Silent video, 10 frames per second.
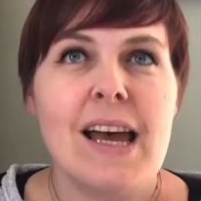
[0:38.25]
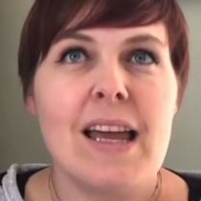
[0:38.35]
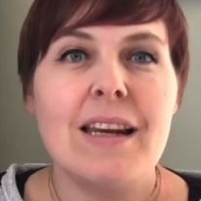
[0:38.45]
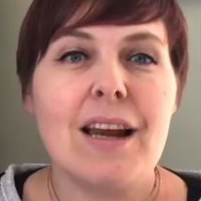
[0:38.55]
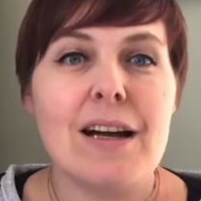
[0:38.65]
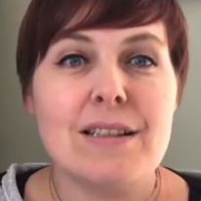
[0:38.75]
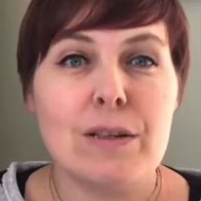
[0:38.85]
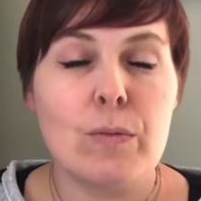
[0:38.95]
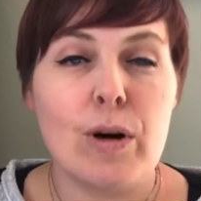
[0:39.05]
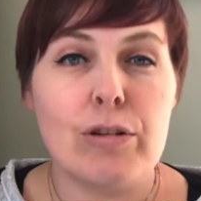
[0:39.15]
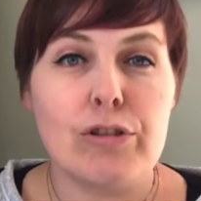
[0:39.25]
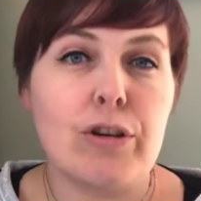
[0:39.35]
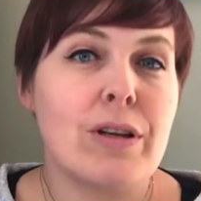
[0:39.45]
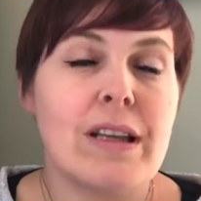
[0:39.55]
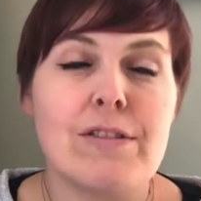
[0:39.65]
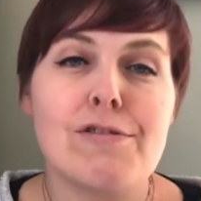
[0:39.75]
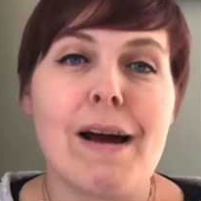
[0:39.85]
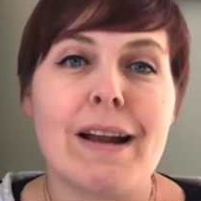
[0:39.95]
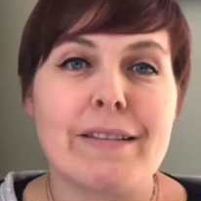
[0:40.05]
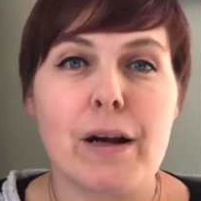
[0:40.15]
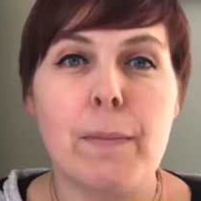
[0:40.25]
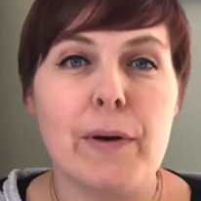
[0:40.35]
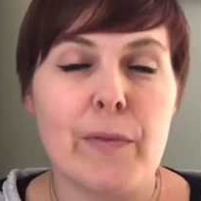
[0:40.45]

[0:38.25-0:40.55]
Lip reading: In an ideal world you could interact a couple